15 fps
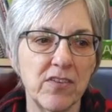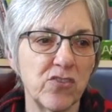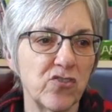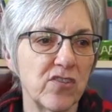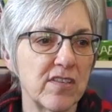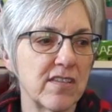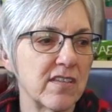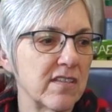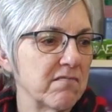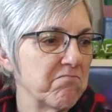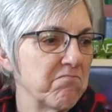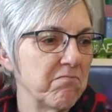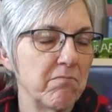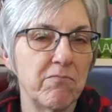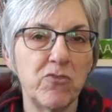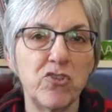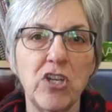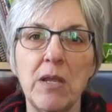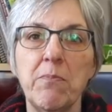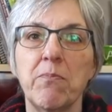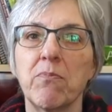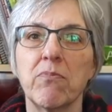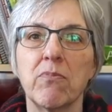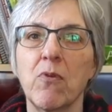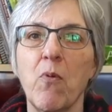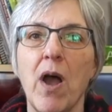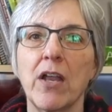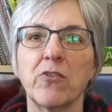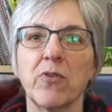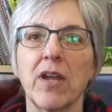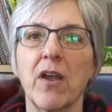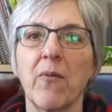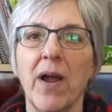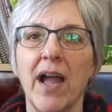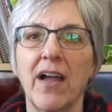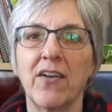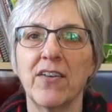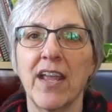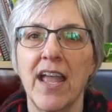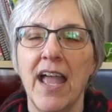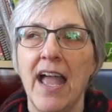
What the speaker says: It's just sheep wandering around.